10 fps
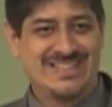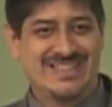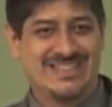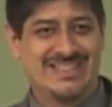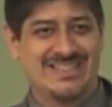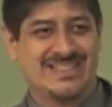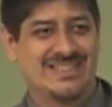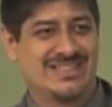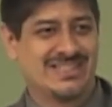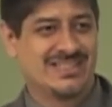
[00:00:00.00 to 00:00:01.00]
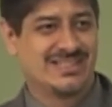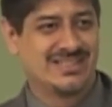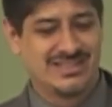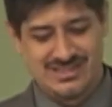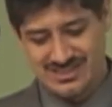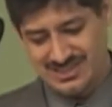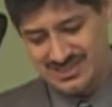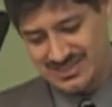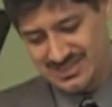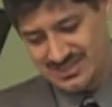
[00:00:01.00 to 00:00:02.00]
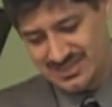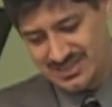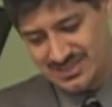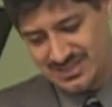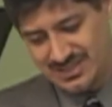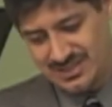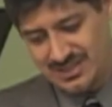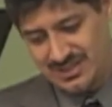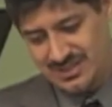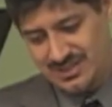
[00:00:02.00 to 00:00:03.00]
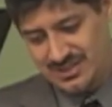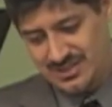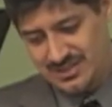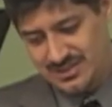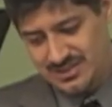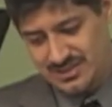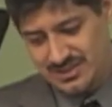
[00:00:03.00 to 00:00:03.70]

No one is speaking in this clip.